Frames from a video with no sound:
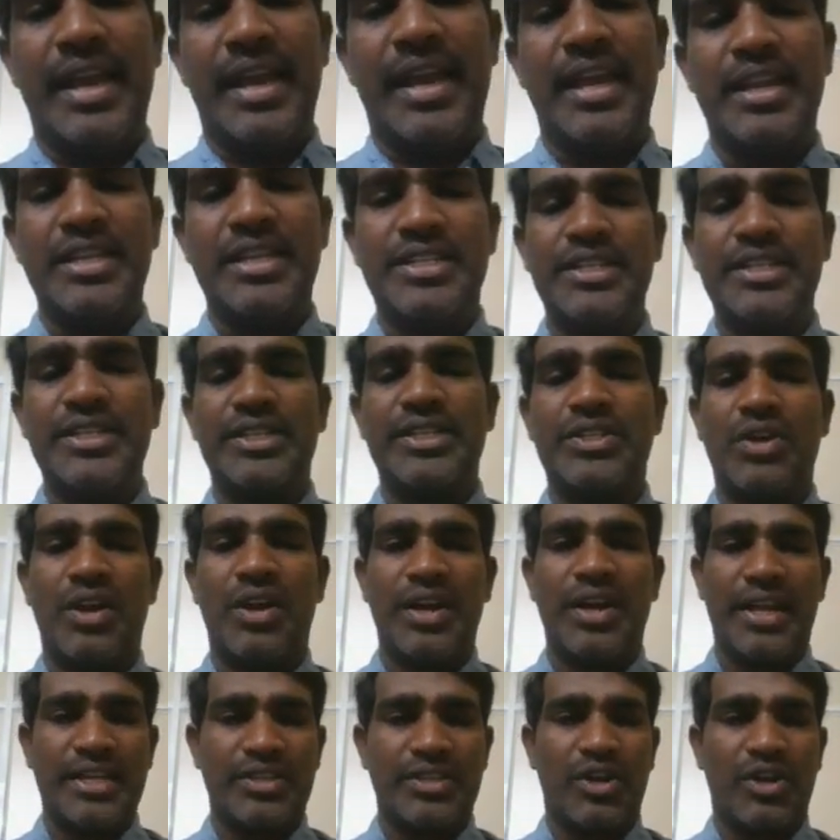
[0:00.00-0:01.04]
A list is
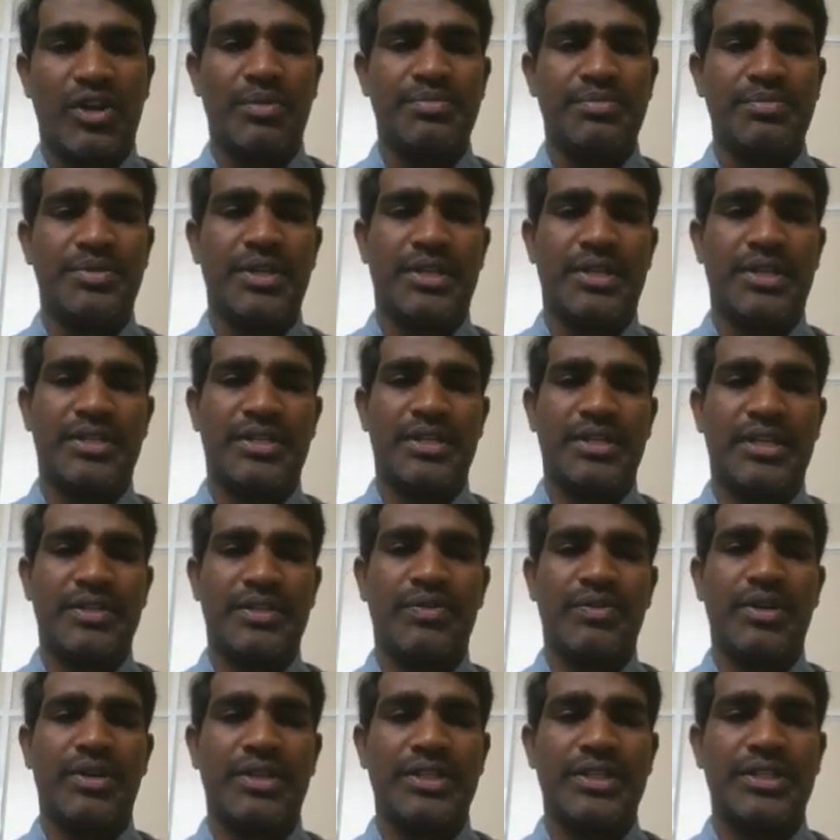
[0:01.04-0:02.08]
called as object.
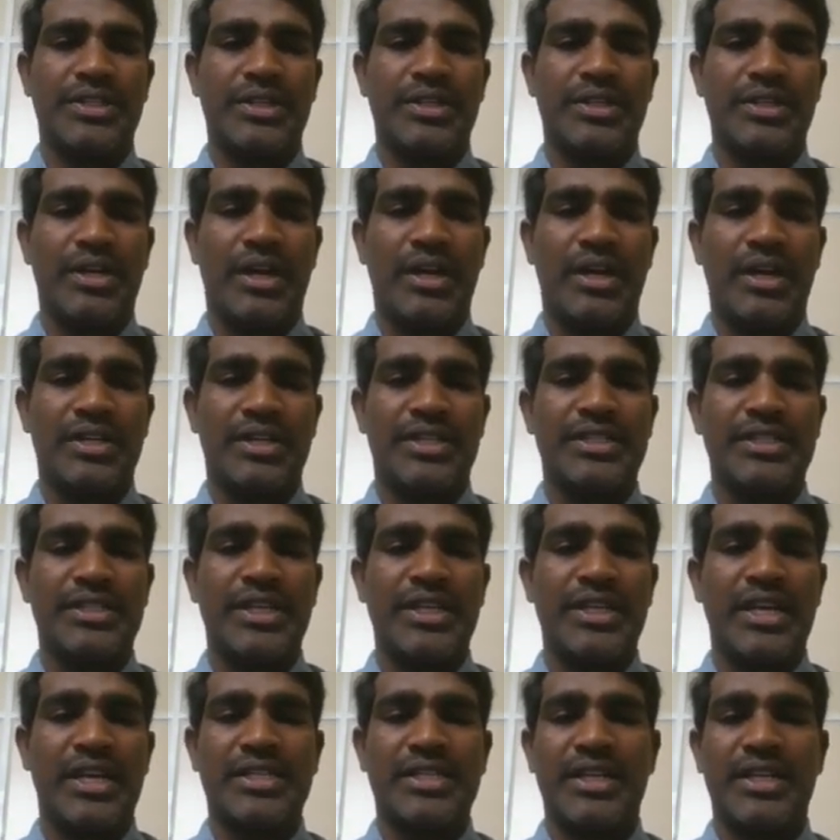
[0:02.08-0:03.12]
That's what
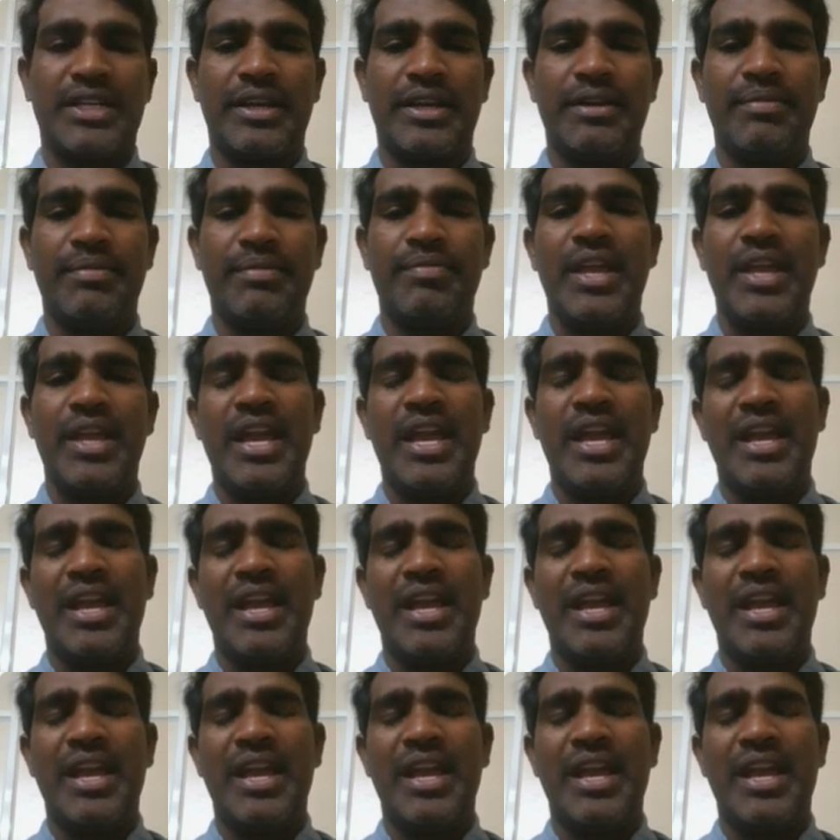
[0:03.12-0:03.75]
she's asking.